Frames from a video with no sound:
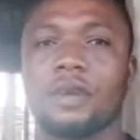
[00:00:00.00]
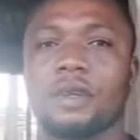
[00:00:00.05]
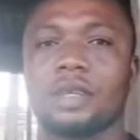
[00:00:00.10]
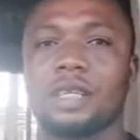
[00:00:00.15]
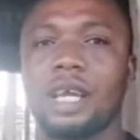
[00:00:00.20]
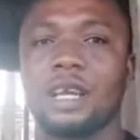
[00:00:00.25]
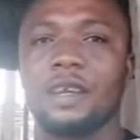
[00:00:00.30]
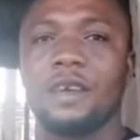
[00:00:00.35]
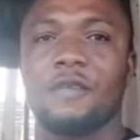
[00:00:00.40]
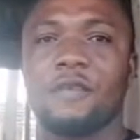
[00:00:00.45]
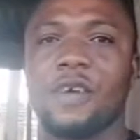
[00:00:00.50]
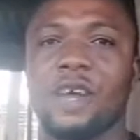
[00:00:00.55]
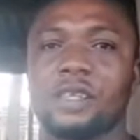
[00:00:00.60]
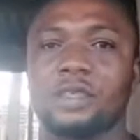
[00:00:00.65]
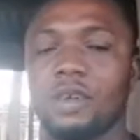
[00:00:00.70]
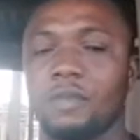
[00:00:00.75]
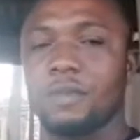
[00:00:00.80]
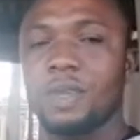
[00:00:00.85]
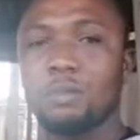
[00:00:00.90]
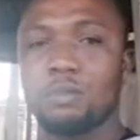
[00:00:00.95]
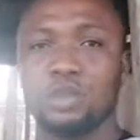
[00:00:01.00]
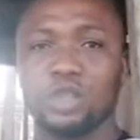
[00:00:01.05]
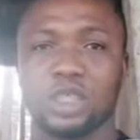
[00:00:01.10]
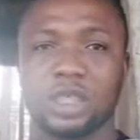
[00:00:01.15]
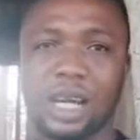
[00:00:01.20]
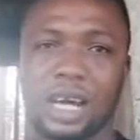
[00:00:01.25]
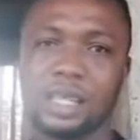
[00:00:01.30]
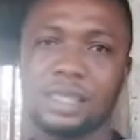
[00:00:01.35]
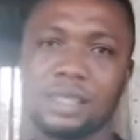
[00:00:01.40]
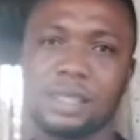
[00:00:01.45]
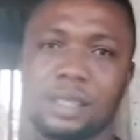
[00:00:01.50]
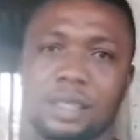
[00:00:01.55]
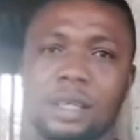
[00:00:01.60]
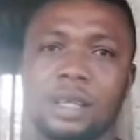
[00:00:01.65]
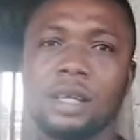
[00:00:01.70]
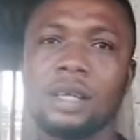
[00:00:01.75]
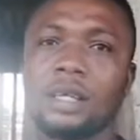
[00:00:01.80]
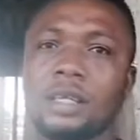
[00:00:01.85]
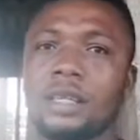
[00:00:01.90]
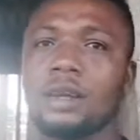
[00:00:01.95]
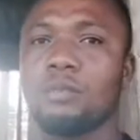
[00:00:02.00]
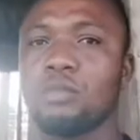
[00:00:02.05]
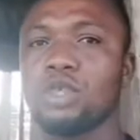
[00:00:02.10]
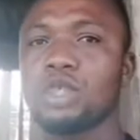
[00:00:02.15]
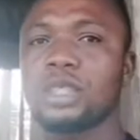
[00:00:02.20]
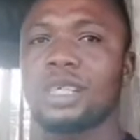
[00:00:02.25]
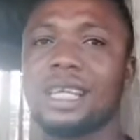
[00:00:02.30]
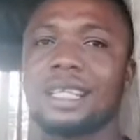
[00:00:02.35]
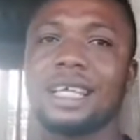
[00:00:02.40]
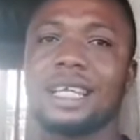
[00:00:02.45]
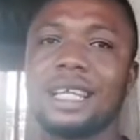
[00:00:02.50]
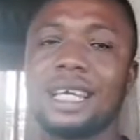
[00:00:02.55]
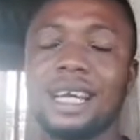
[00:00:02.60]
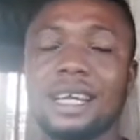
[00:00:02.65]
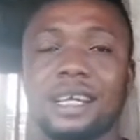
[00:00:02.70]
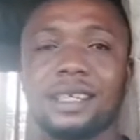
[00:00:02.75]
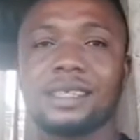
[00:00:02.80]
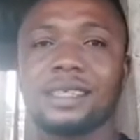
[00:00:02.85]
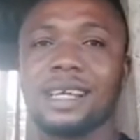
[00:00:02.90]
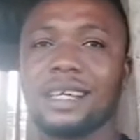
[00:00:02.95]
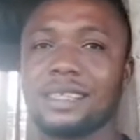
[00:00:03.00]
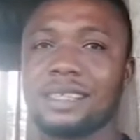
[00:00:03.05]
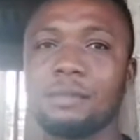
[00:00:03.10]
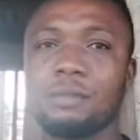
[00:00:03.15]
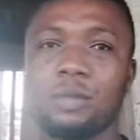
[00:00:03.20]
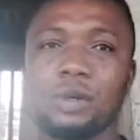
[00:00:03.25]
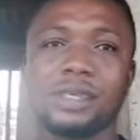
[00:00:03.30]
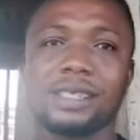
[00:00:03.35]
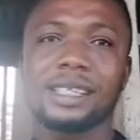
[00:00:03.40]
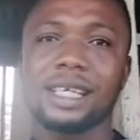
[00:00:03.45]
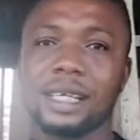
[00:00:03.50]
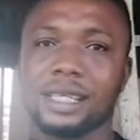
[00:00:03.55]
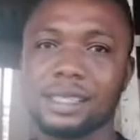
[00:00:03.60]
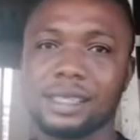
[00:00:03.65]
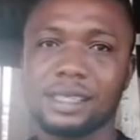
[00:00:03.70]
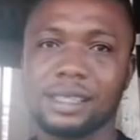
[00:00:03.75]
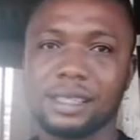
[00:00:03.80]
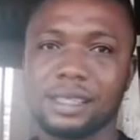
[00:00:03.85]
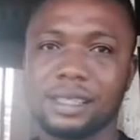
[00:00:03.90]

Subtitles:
the difference of the bush cut, the length is 13.6,